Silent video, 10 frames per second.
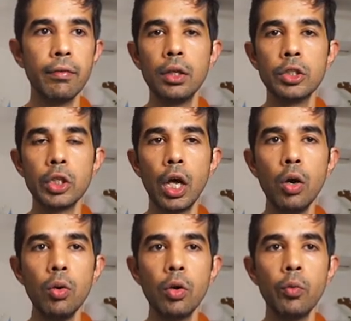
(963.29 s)
So
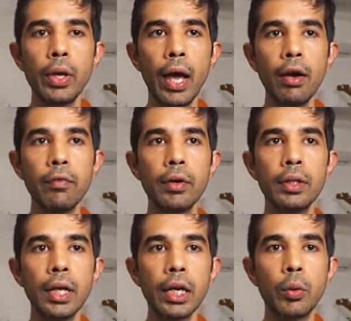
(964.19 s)
now we have
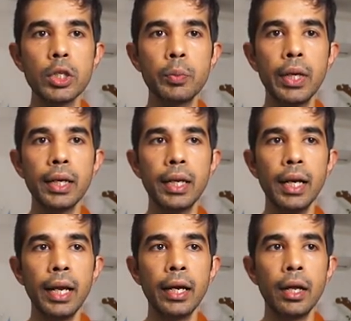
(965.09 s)
the request being
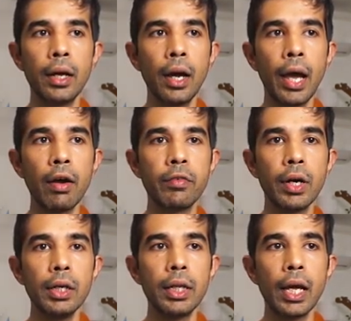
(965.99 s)
delayed. I have
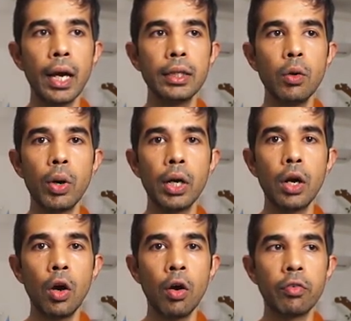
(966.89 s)
turned the other one
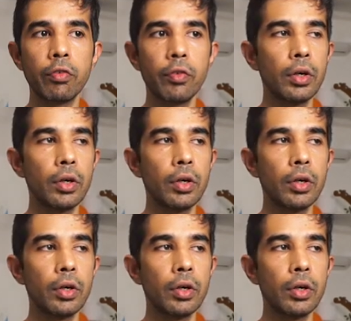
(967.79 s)
off.